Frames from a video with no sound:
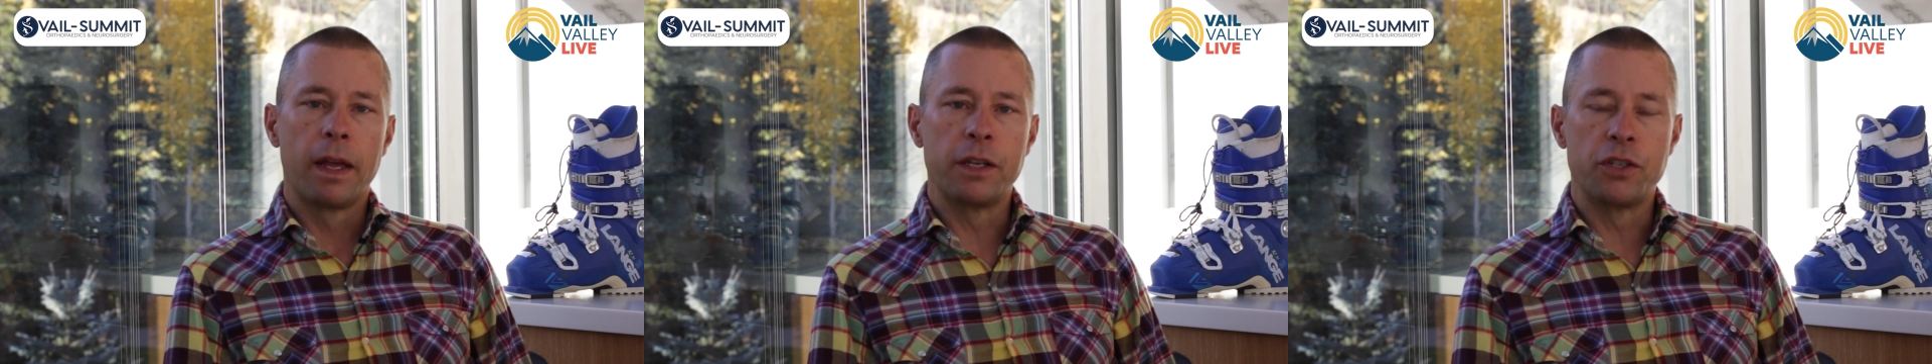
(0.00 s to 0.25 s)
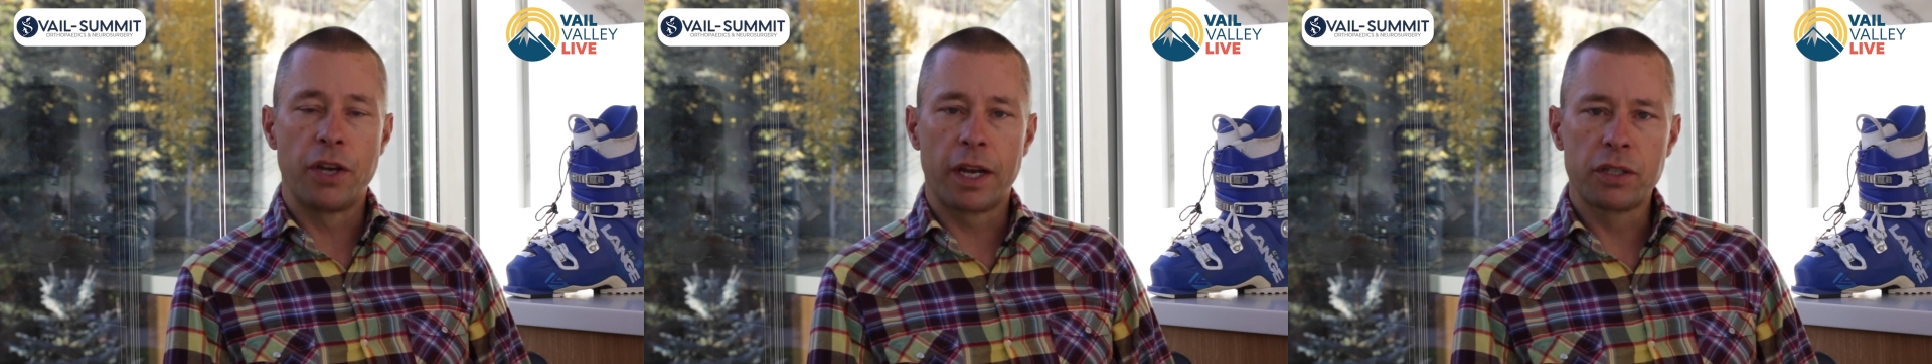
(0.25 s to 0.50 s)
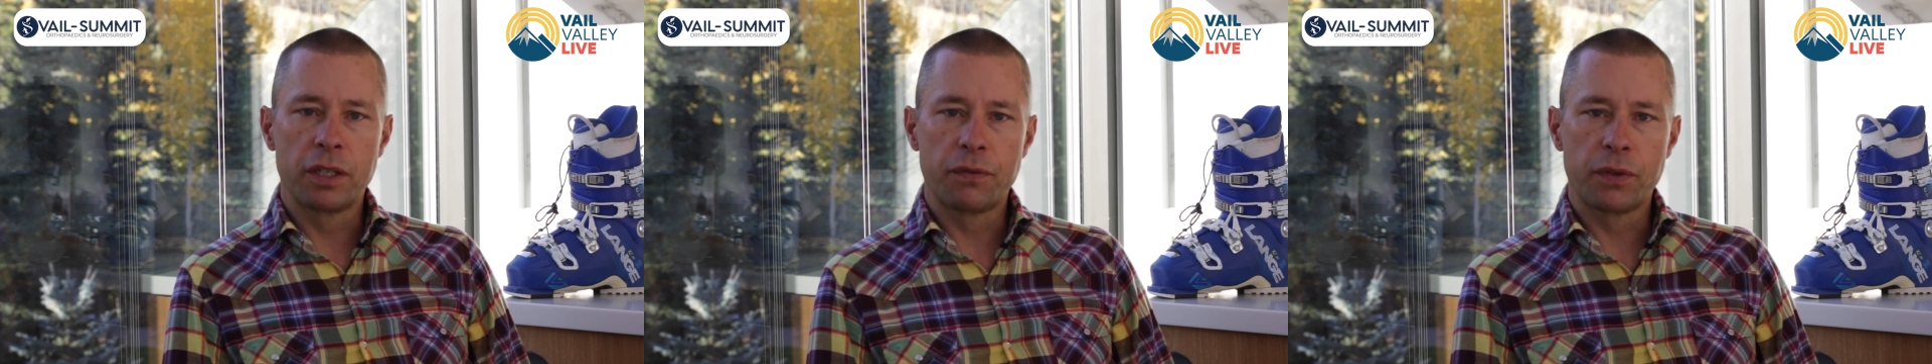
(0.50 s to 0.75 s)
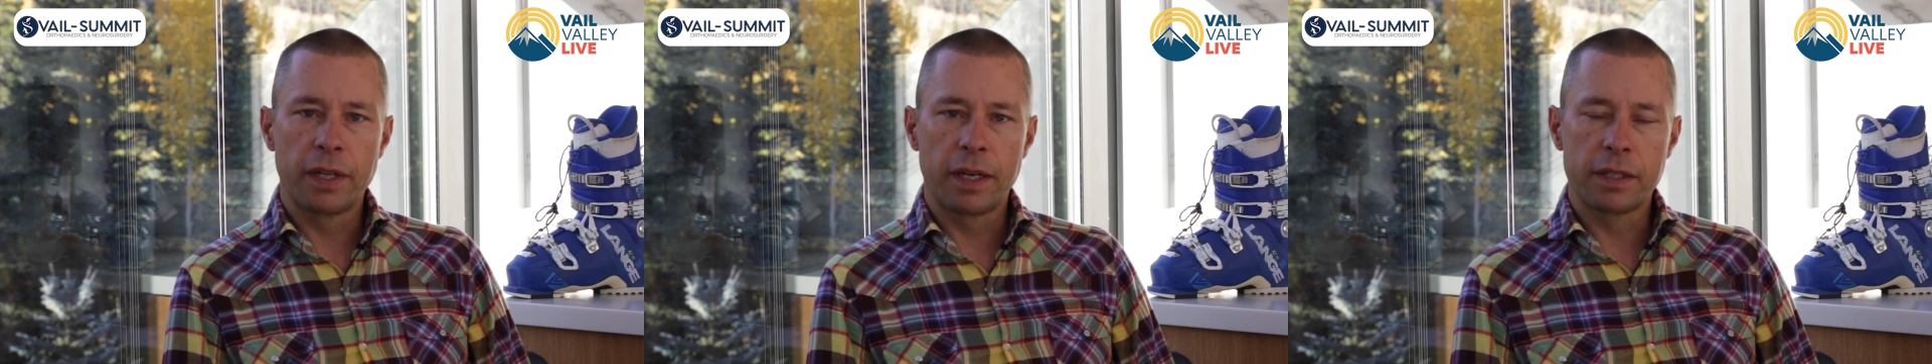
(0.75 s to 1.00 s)
Injections
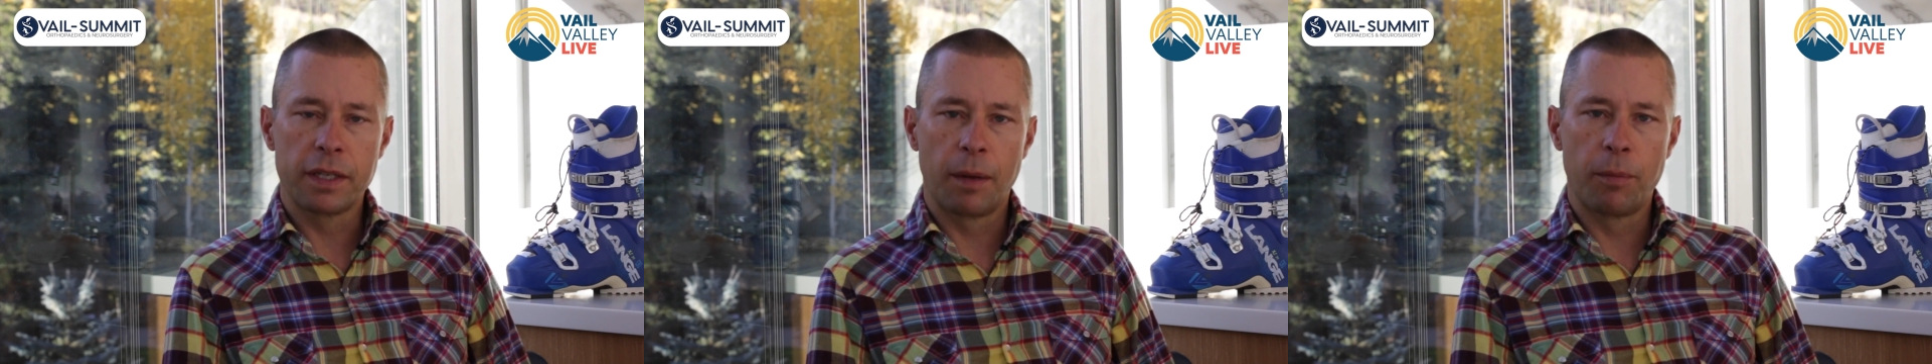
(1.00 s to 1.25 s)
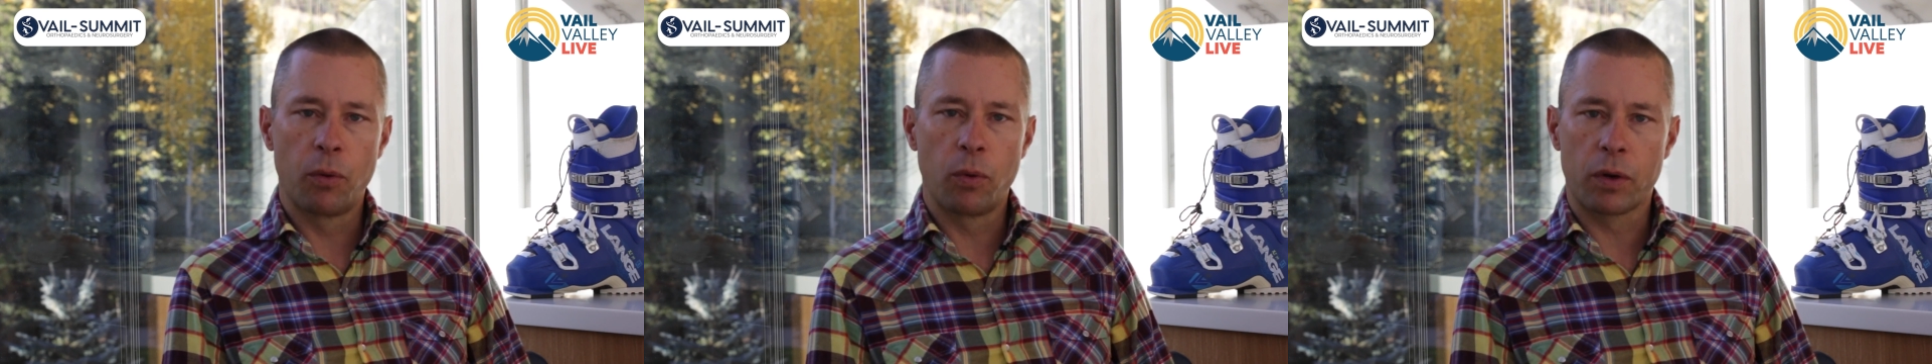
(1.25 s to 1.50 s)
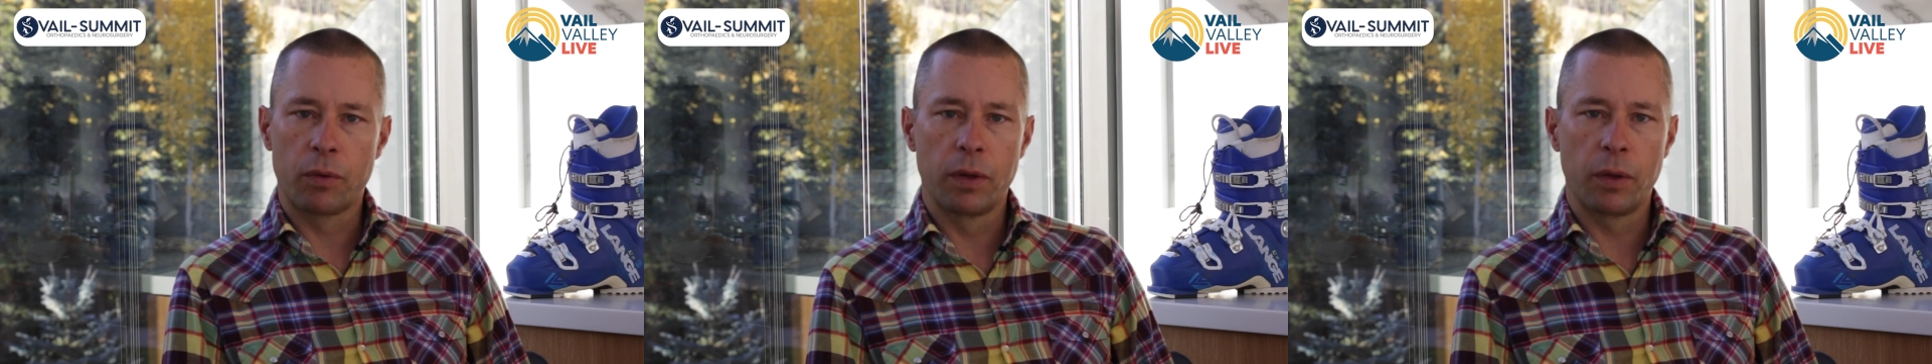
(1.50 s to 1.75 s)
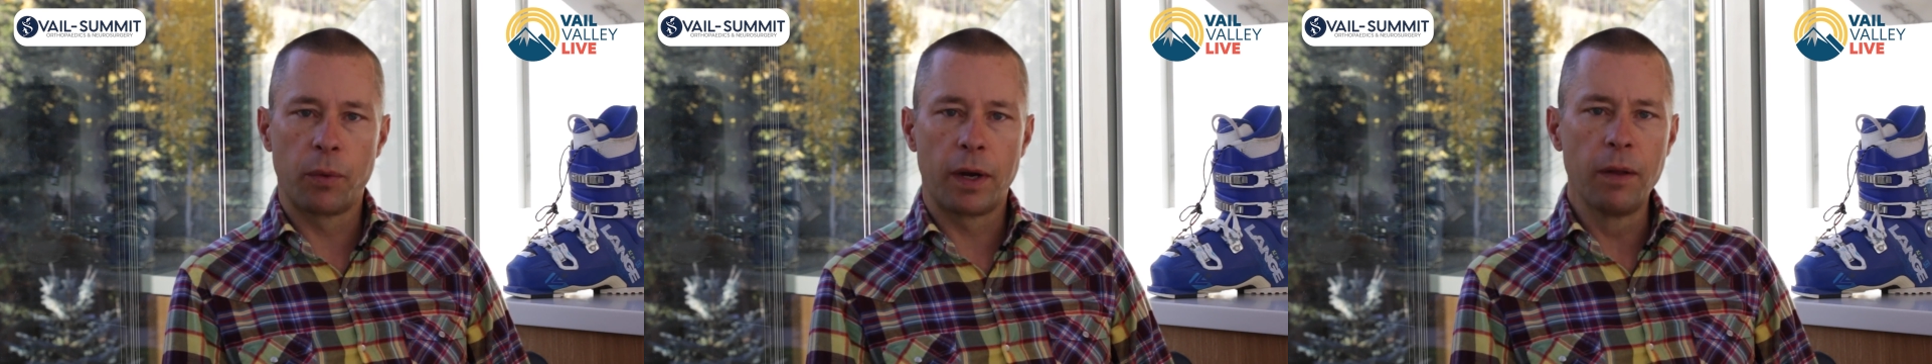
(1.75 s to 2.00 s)
for tennis elbow work
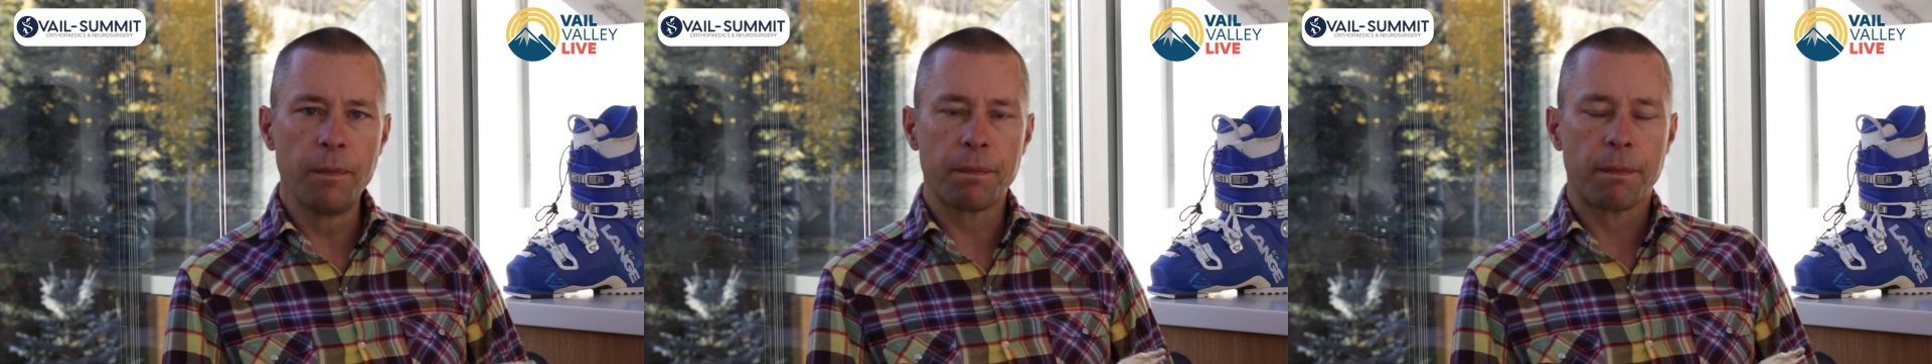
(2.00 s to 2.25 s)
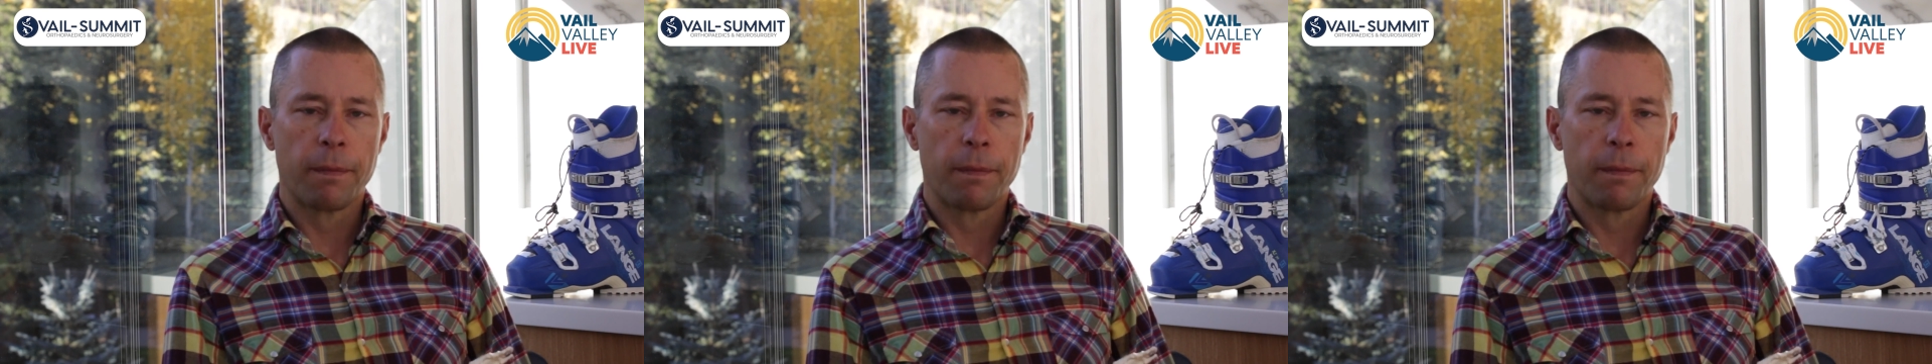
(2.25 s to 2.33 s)
really well.